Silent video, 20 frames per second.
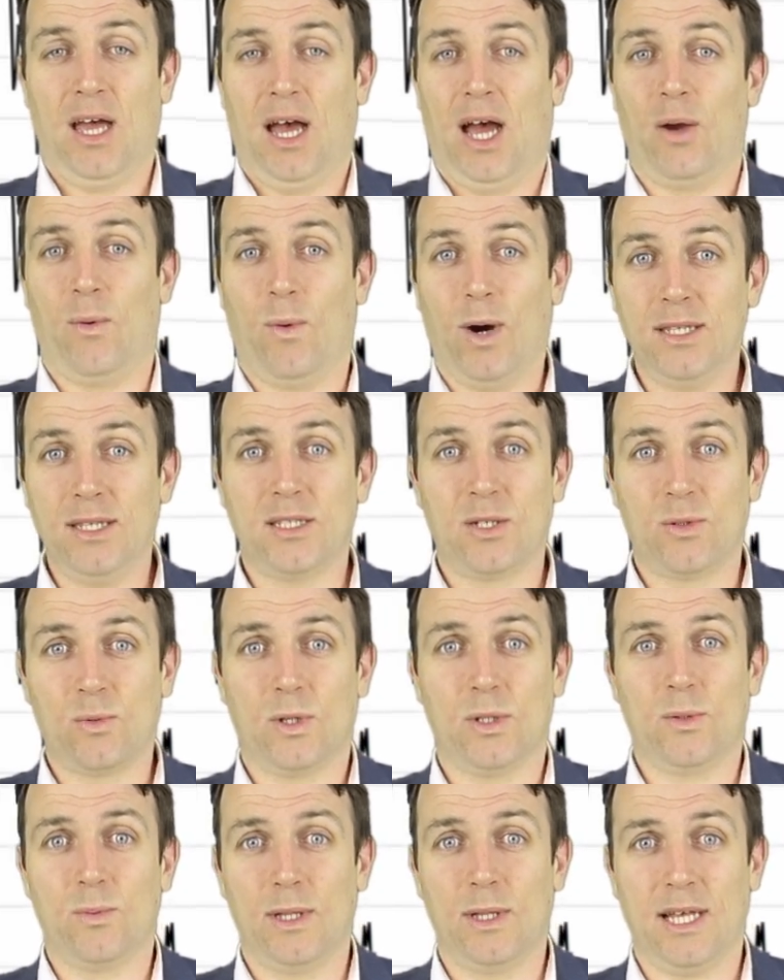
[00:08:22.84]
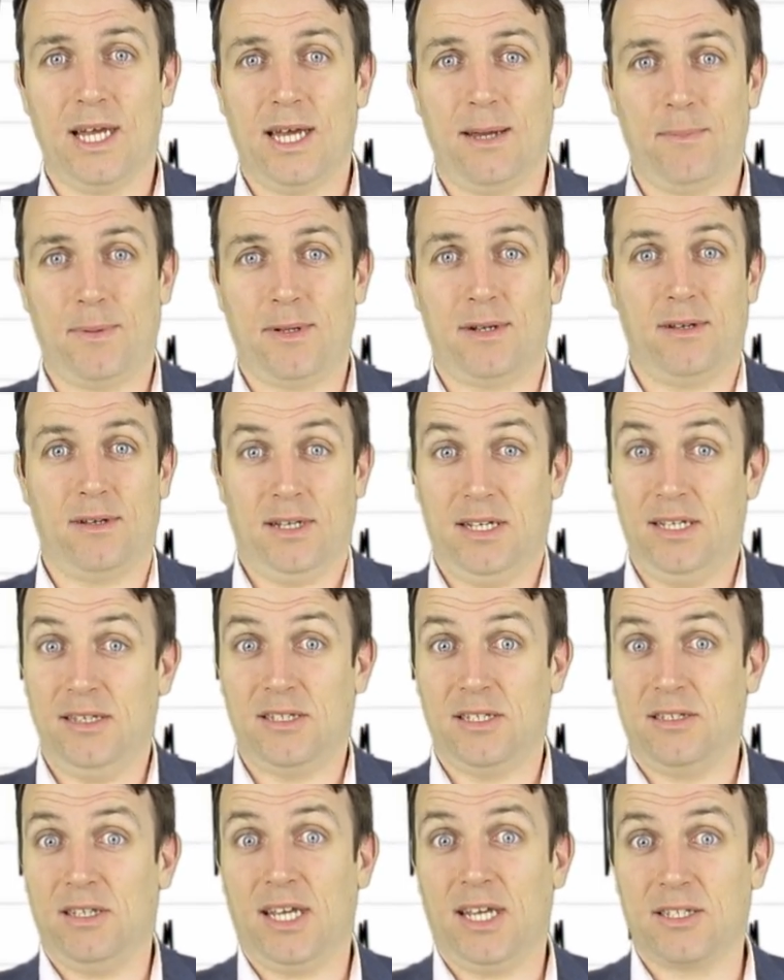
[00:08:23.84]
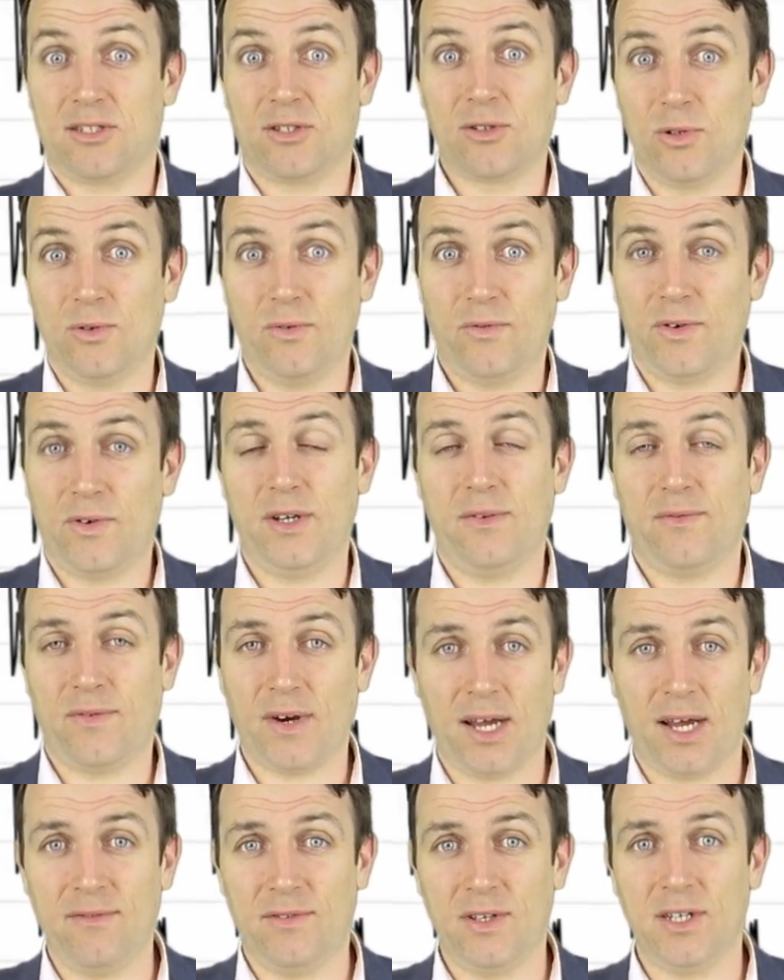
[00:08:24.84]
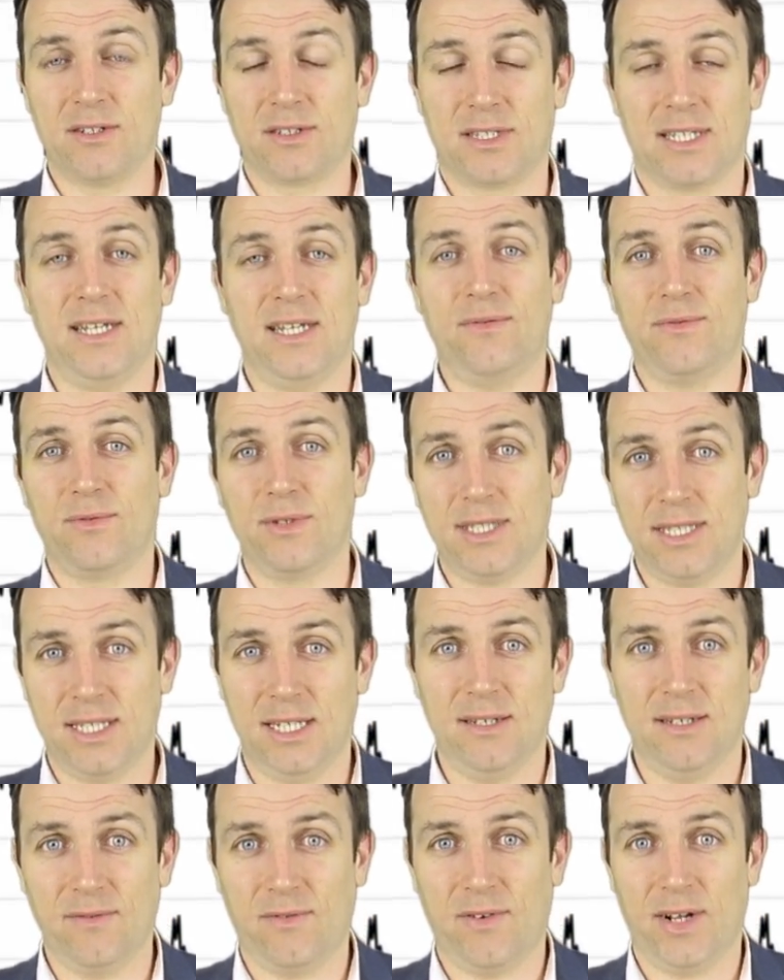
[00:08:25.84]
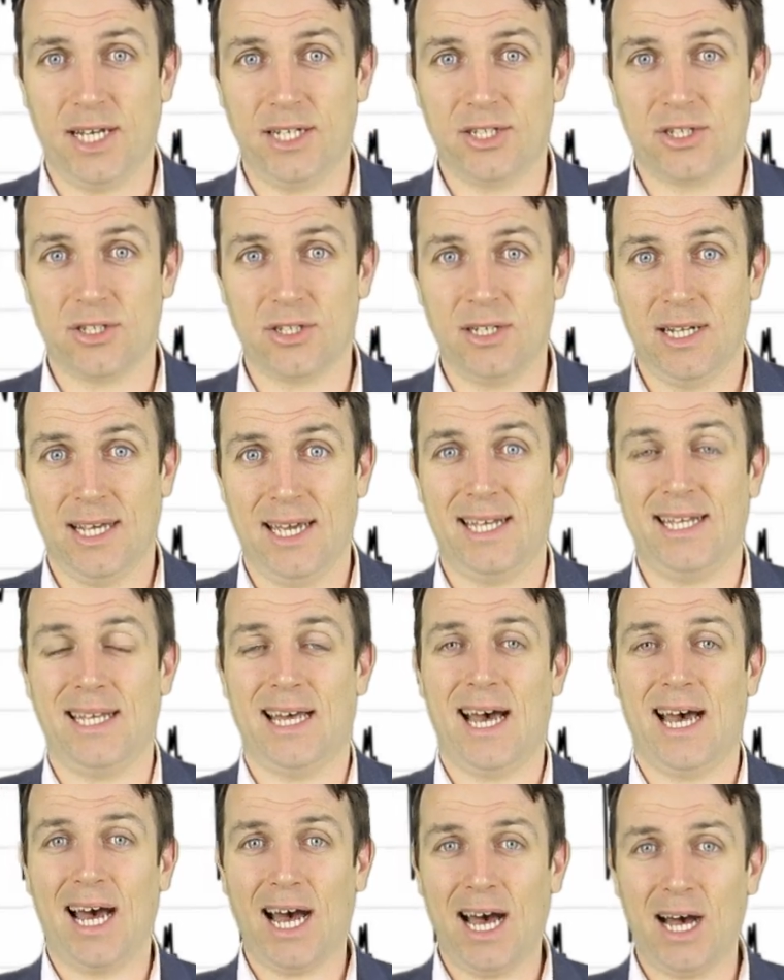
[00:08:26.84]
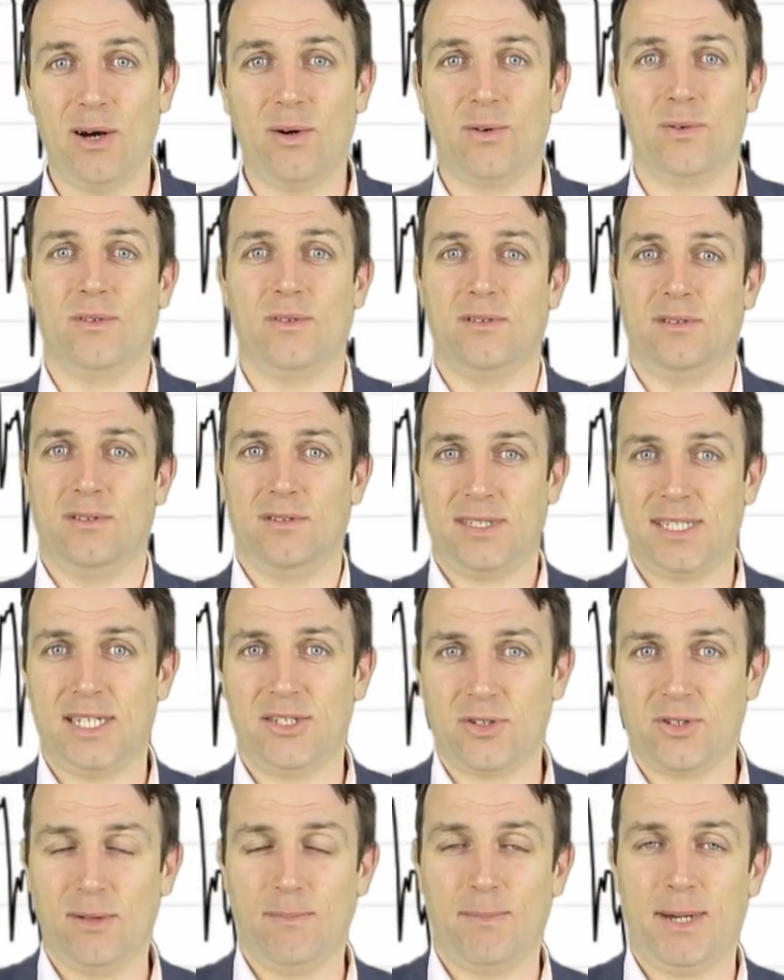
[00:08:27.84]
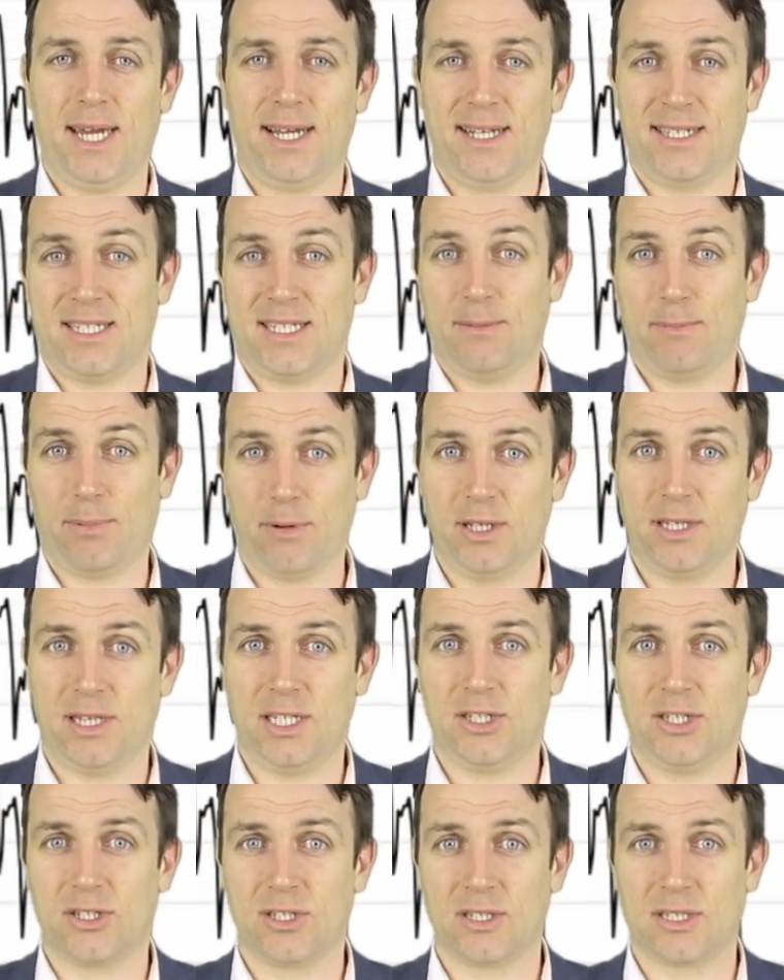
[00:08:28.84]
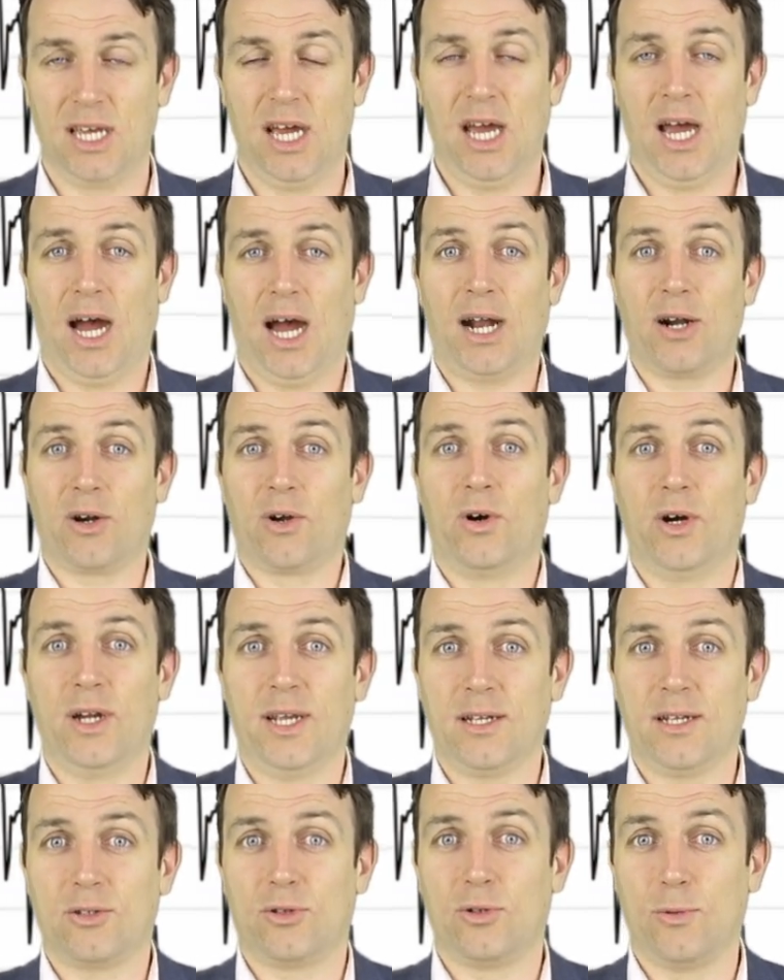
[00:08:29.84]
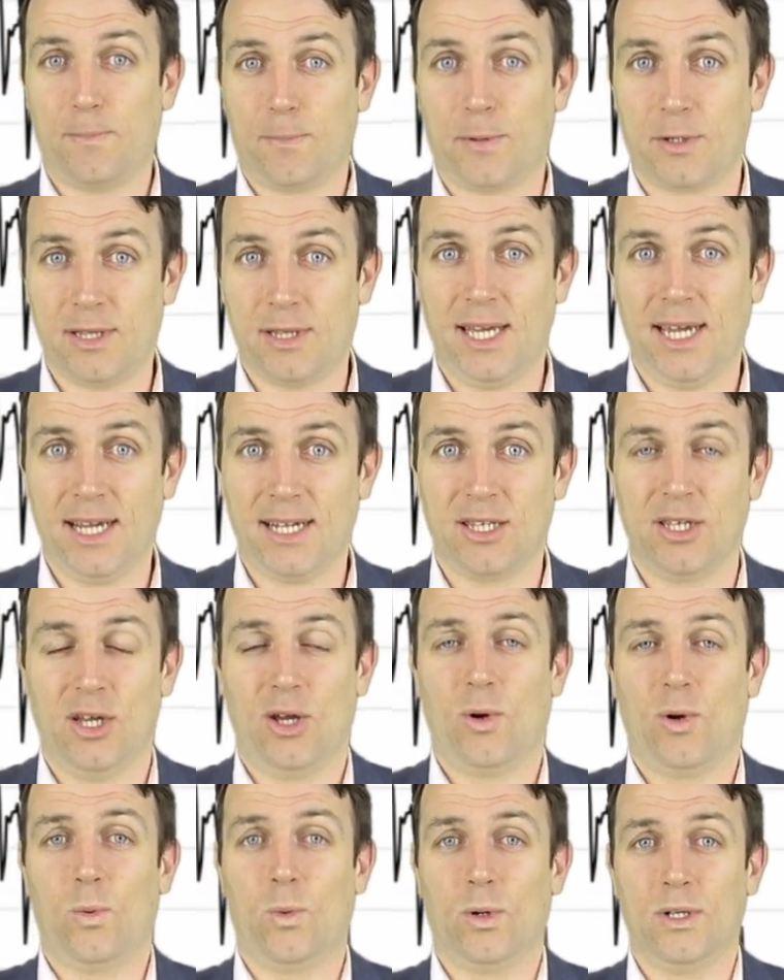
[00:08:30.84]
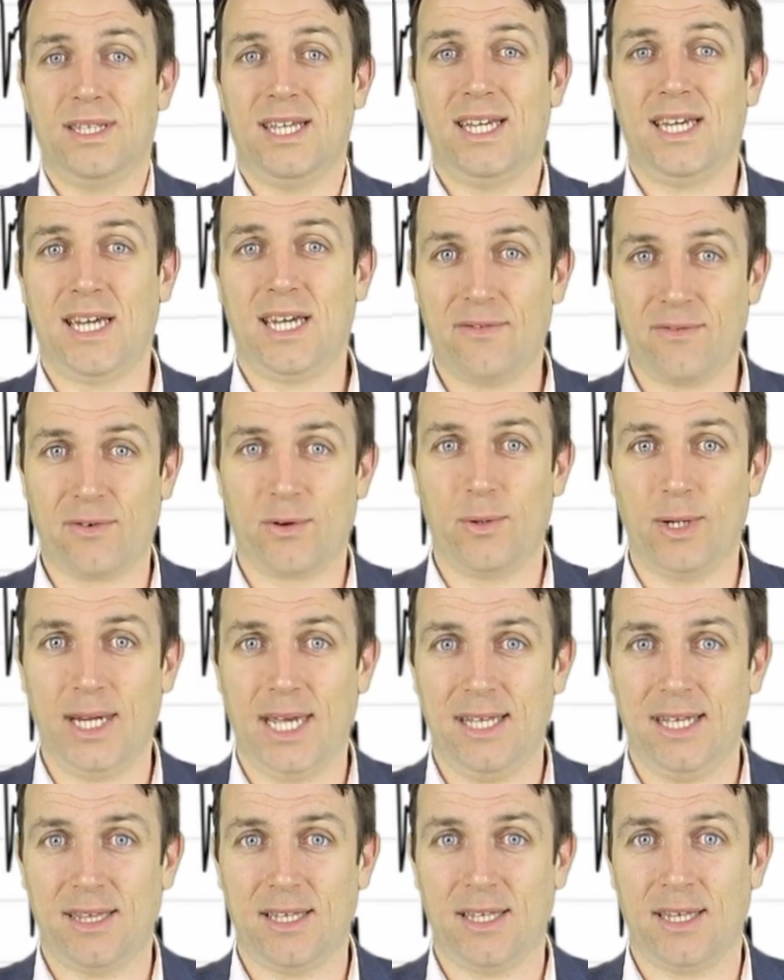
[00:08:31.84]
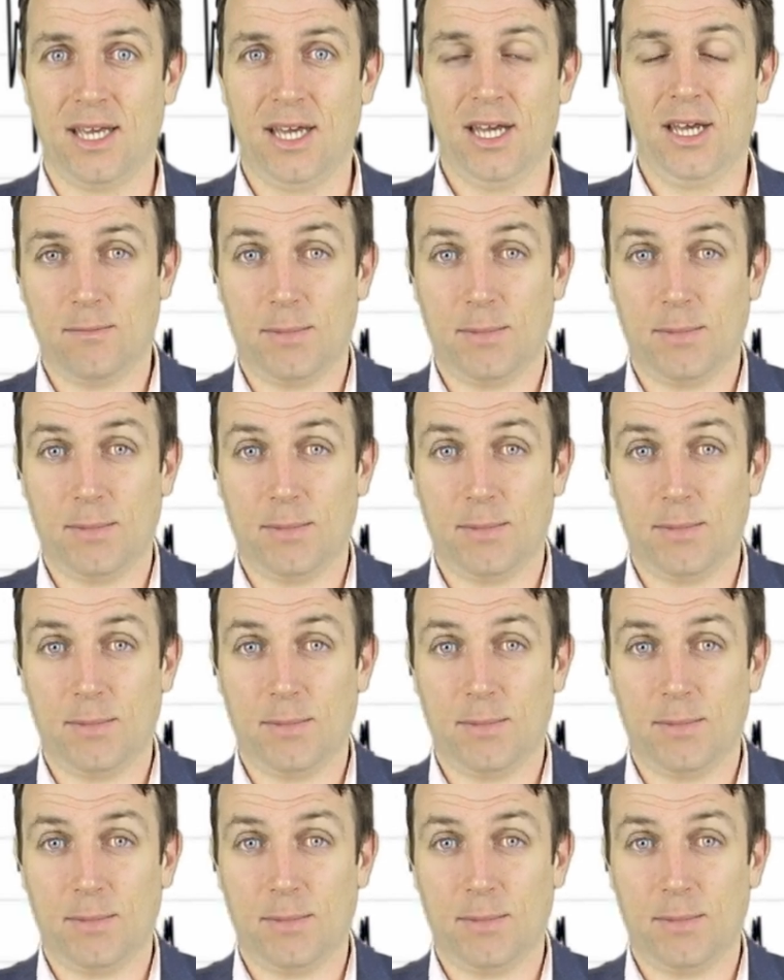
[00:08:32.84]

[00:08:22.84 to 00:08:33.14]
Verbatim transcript: I wonder what will happen in the next two, three, five years if we see inflation, and how central banks and politicians are going to protect what they have created.